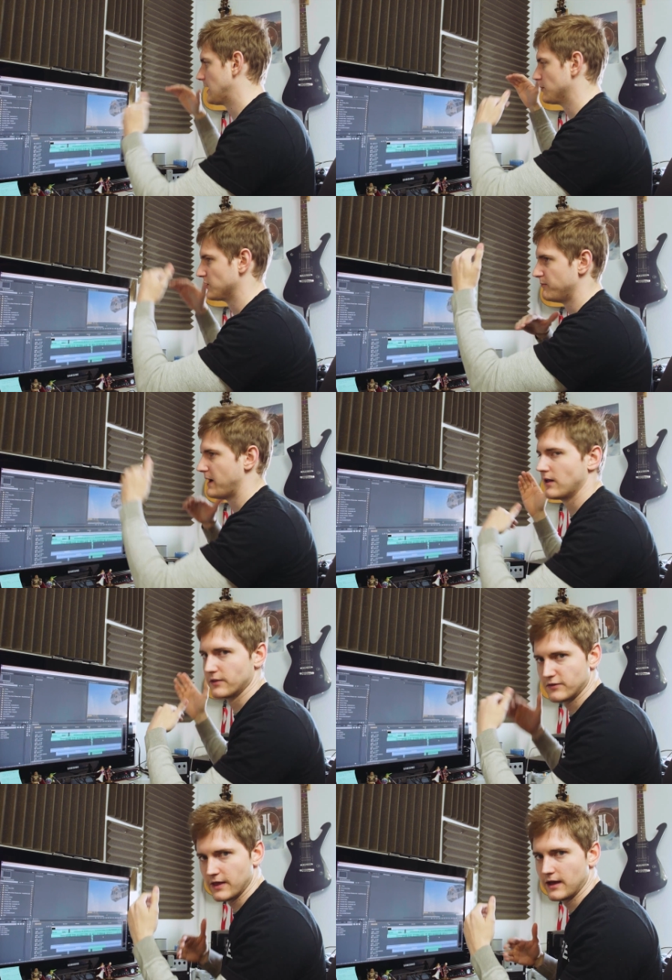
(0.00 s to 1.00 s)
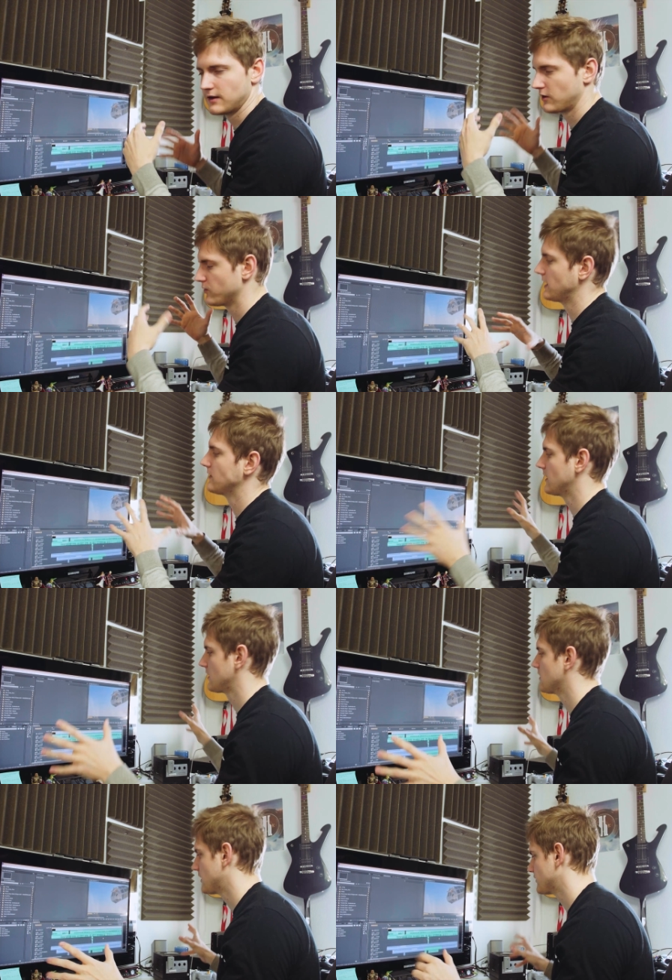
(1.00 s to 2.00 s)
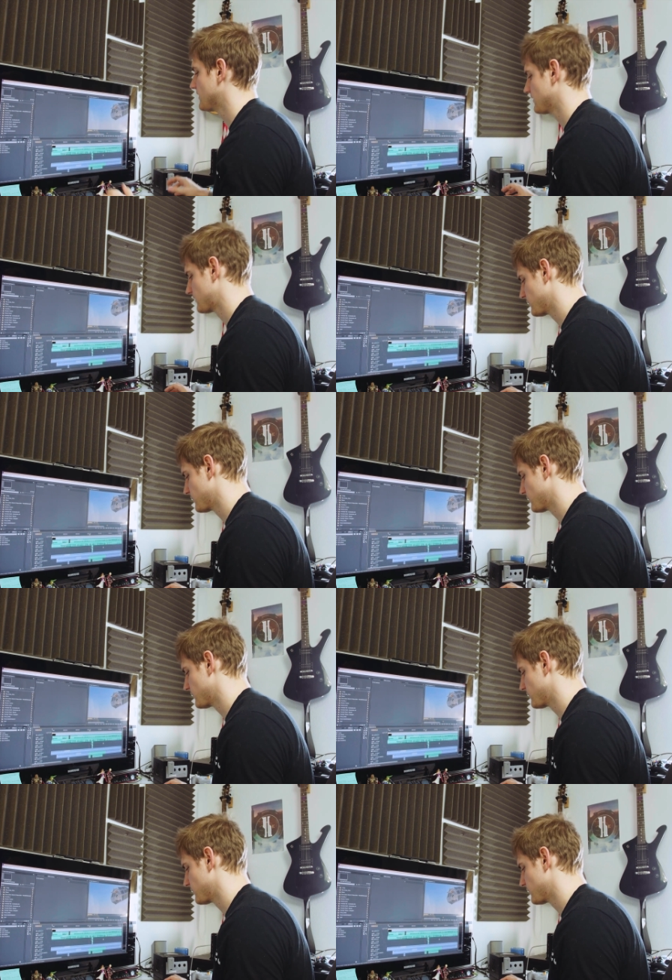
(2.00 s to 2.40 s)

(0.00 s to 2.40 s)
able to balance that and create that contrast